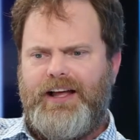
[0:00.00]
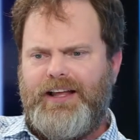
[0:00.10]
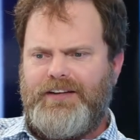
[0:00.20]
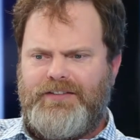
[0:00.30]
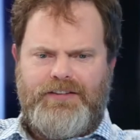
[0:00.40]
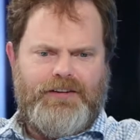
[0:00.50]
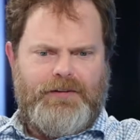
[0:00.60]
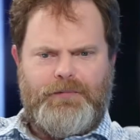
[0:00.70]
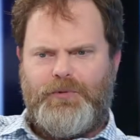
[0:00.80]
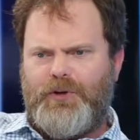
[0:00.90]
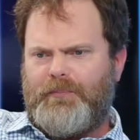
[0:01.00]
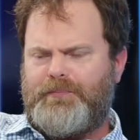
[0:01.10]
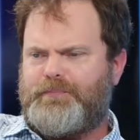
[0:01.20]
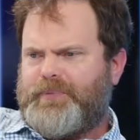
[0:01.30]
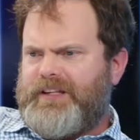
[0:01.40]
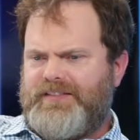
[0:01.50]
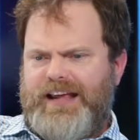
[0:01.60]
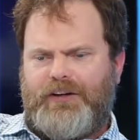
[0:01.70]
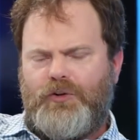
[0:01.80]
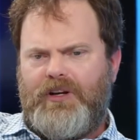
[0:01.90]
and you know, be
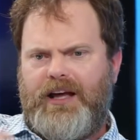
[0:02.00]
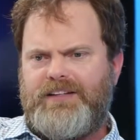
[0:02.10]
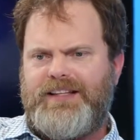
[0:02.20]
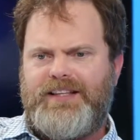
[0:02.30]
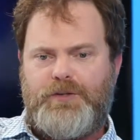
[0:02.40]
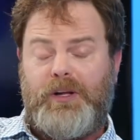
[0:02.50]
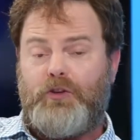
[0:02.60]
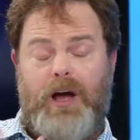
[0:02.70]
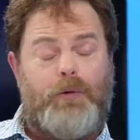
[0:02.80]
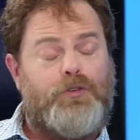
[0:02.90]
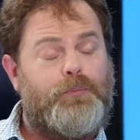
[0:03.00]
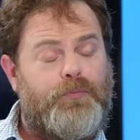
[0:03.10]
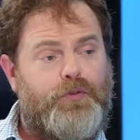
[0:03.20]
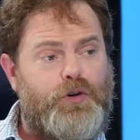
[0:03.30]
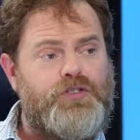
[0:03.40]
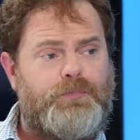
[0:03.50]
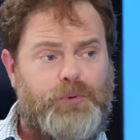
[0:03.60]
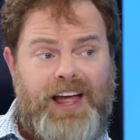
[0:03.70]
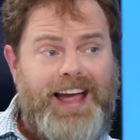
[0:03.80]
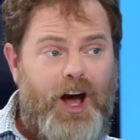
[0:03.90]
this actor. And I did this play. I was first
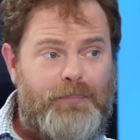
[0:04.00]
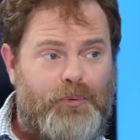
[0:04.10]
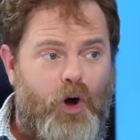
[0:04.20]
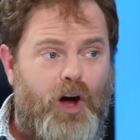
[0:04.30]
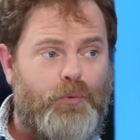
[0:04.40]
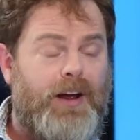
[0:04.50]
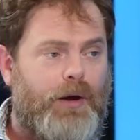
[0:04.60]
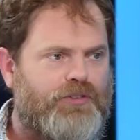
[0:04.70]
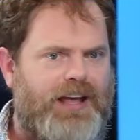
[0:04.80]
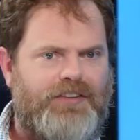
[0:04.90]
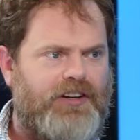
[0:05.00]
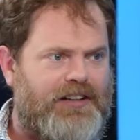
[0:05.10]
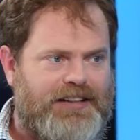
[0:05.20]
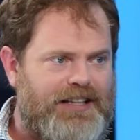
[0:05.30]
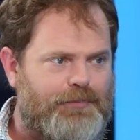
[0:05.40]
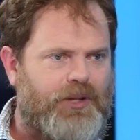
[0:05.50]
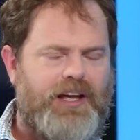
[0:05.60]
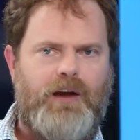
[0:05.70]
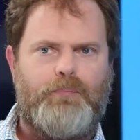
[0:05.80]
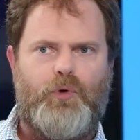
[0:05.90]
play on Broadway. I was cast in a lead
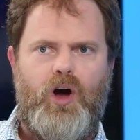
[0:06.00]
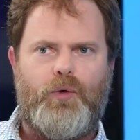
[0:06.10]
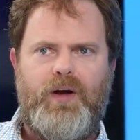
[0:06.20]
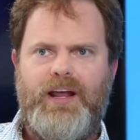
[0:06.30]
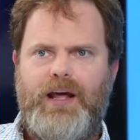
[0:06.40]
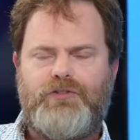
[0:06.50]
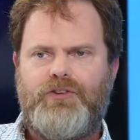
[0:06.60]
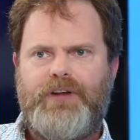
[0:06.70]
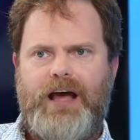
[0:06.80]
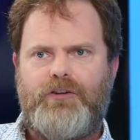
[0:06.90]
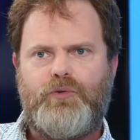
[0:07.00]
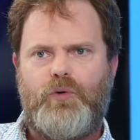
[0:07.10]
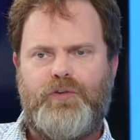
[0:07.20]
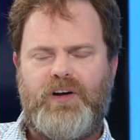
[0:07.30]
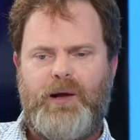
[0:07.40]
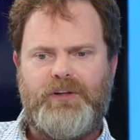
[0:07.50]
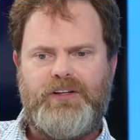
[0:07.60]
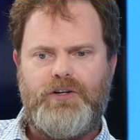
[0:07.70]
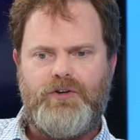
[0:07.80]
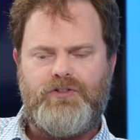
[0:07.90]
play on Broadway, and I was just out of school for a couple
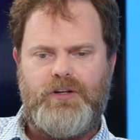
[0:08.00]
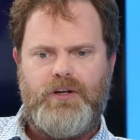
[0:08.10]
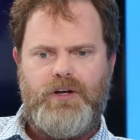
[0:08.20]
of years, and